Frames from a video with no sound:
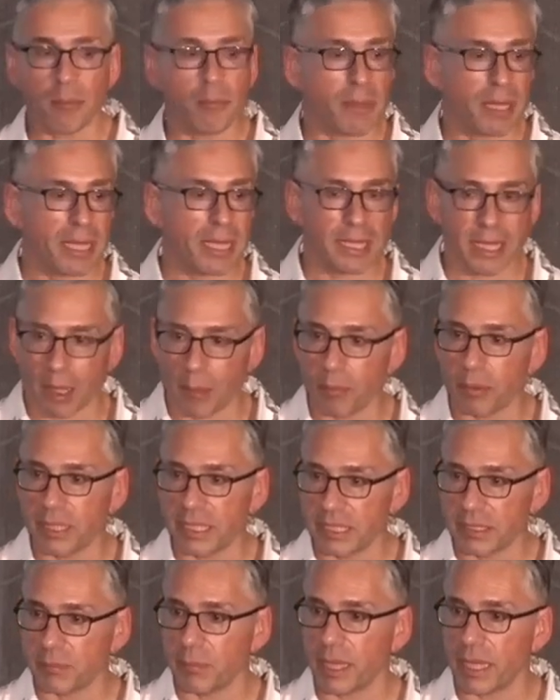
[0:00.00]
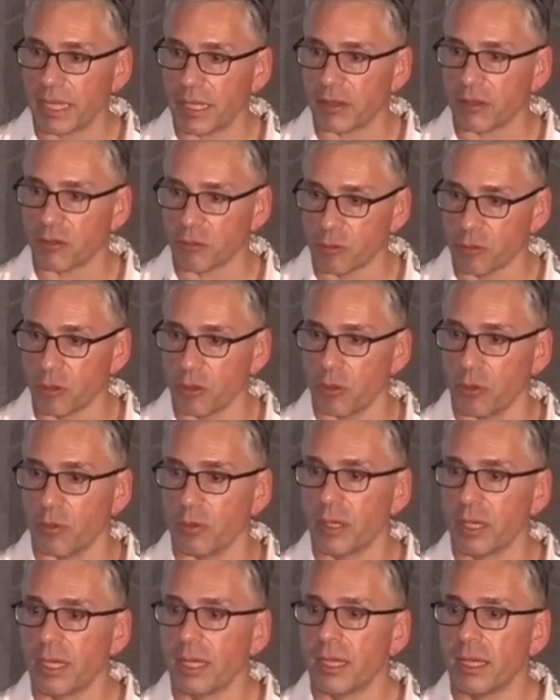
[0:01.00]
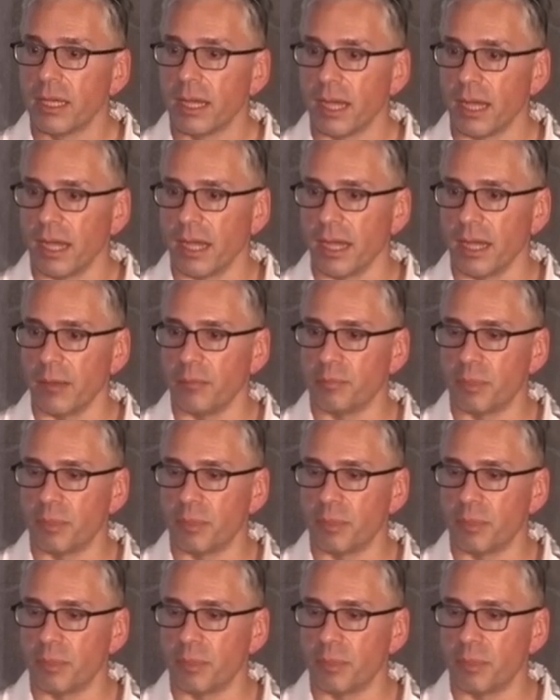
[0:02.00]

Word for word: many companies make it through. Uh,